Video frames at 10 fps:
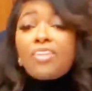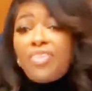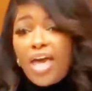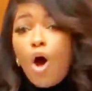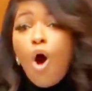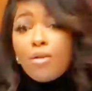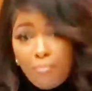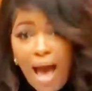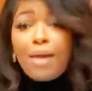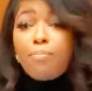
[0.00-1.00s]
that
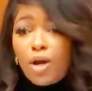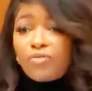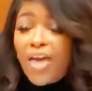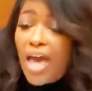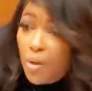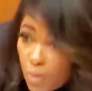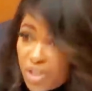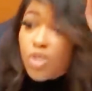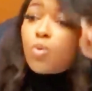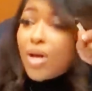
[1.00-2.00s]
on my birthday,
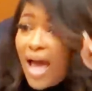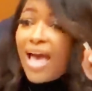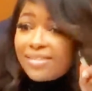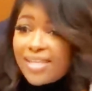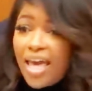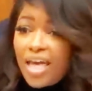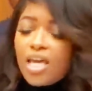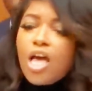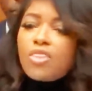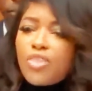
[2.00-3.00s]
which is what I said,